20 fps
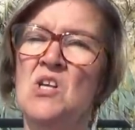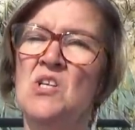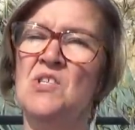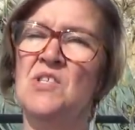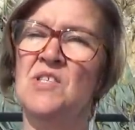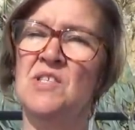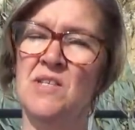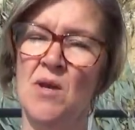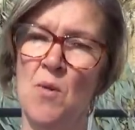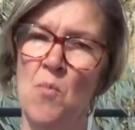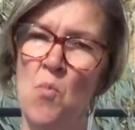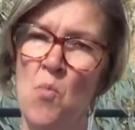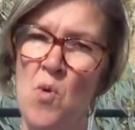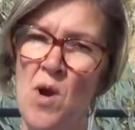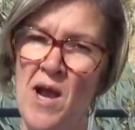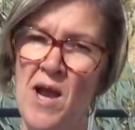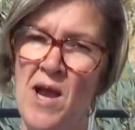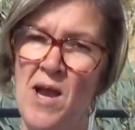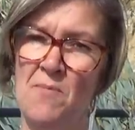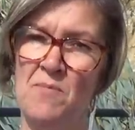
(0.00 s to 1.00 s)

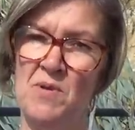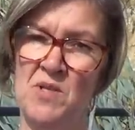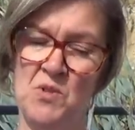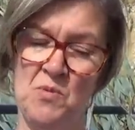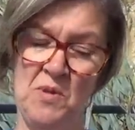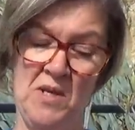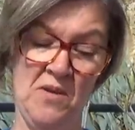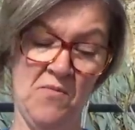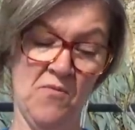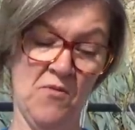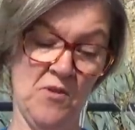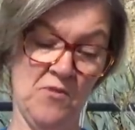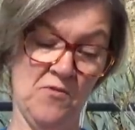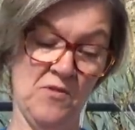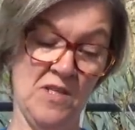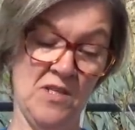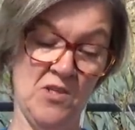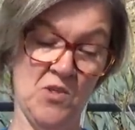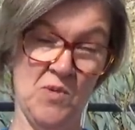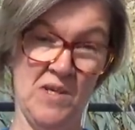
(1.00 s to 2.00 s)
Somewhere between
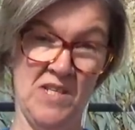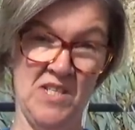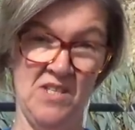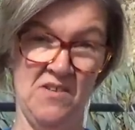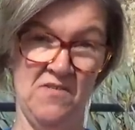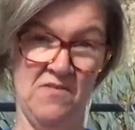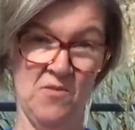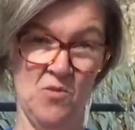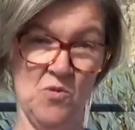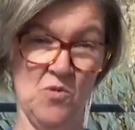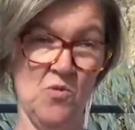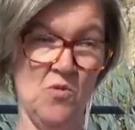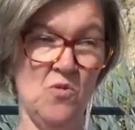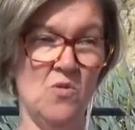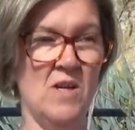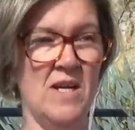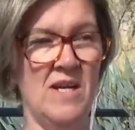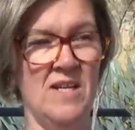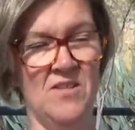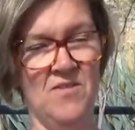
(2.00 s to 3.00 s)

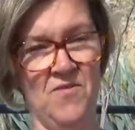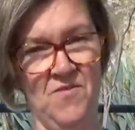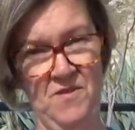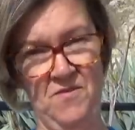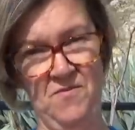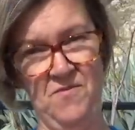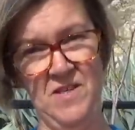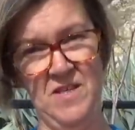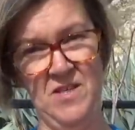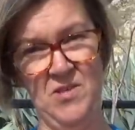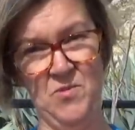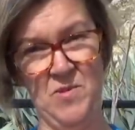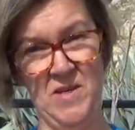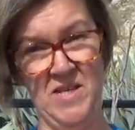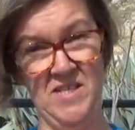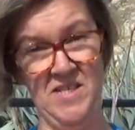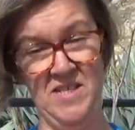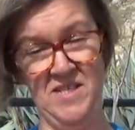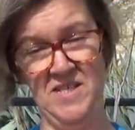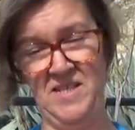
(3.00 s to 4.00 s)
1524 and
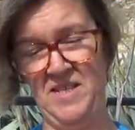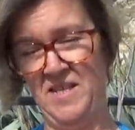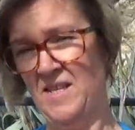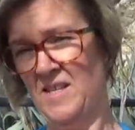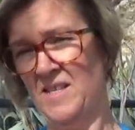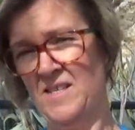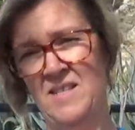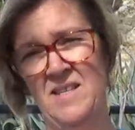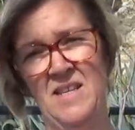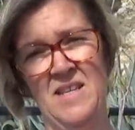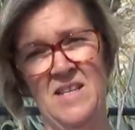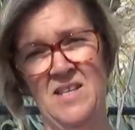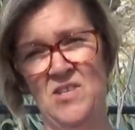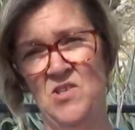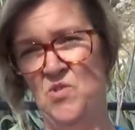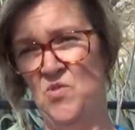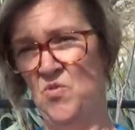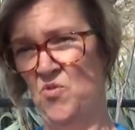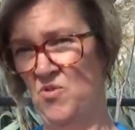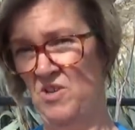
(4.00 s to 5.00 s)
1526,
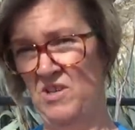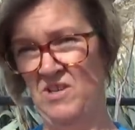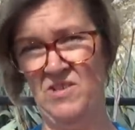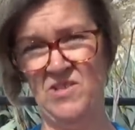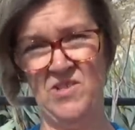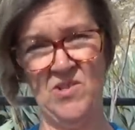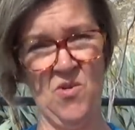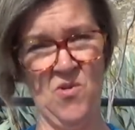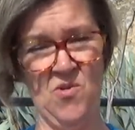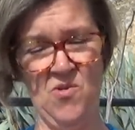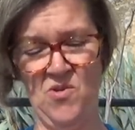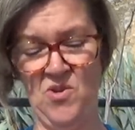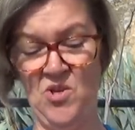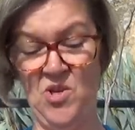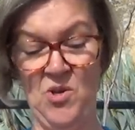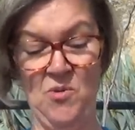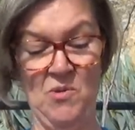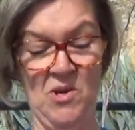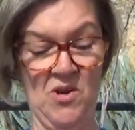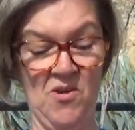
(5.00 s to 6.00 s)
historians
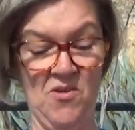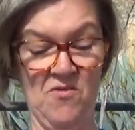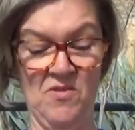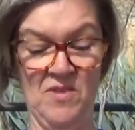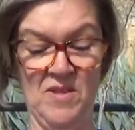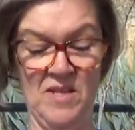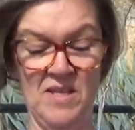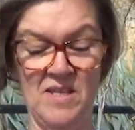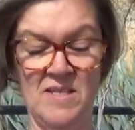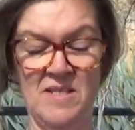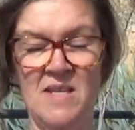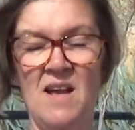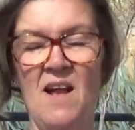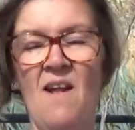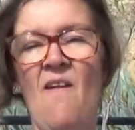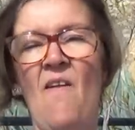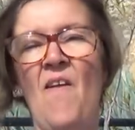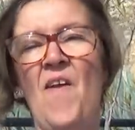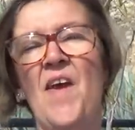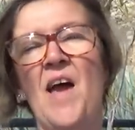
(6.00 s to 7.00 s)
argue over this,
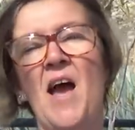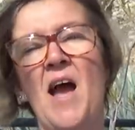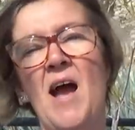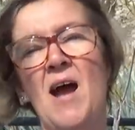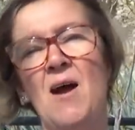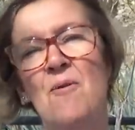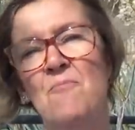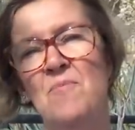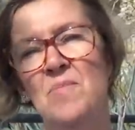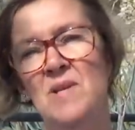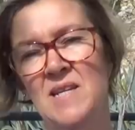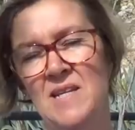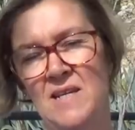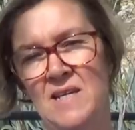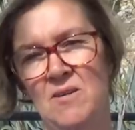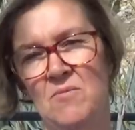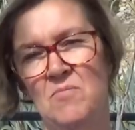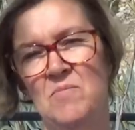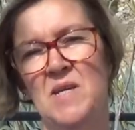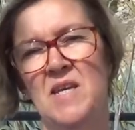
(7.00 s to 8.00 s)
Anne
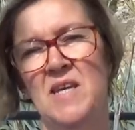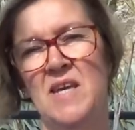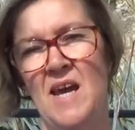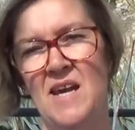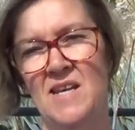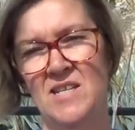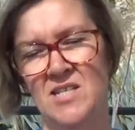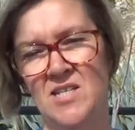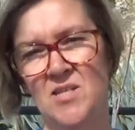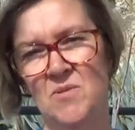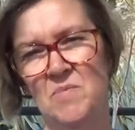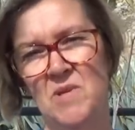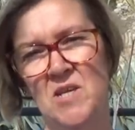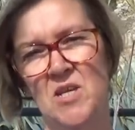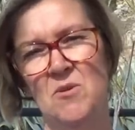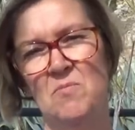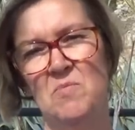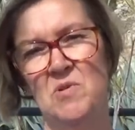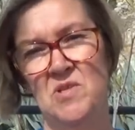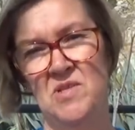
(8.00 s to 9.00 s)
Boleyn began to
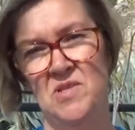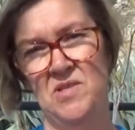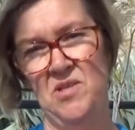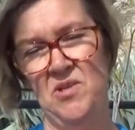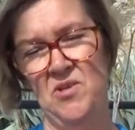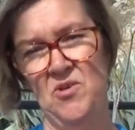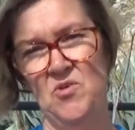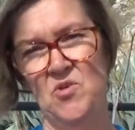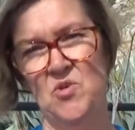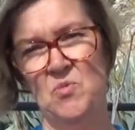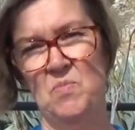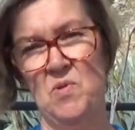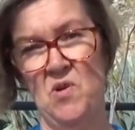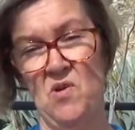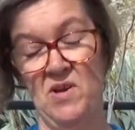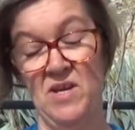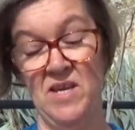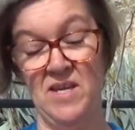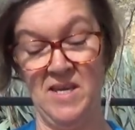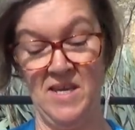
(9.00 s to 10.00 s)
be pursued
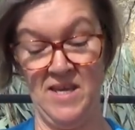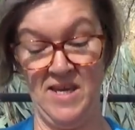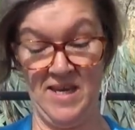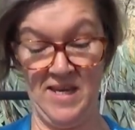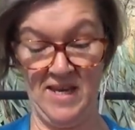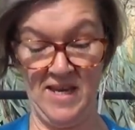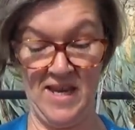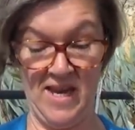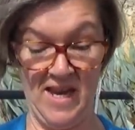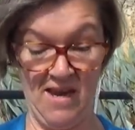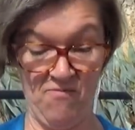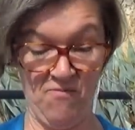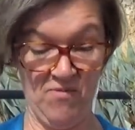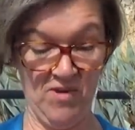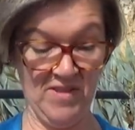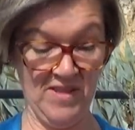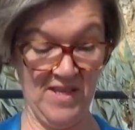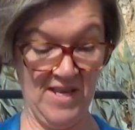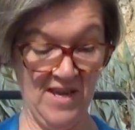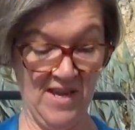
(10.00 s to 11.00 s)
by King
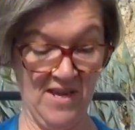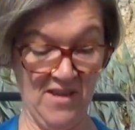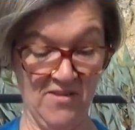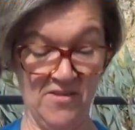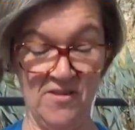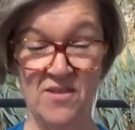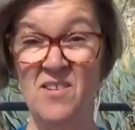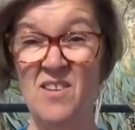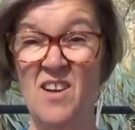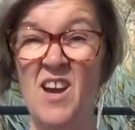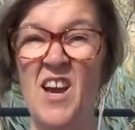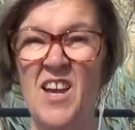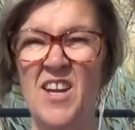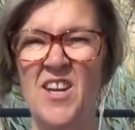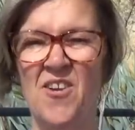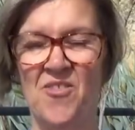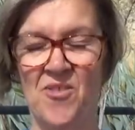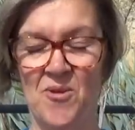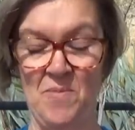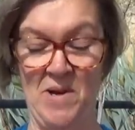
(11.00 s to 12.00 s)
Henry VIII,
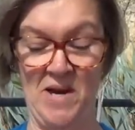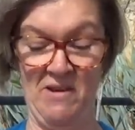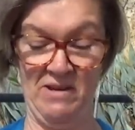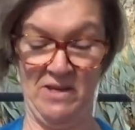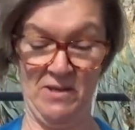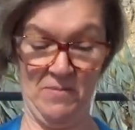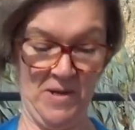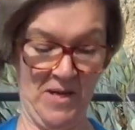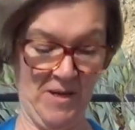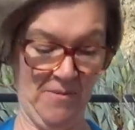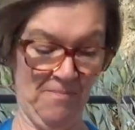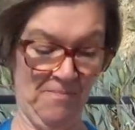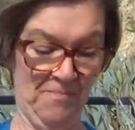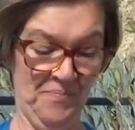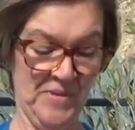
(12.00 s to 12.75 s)
another married man.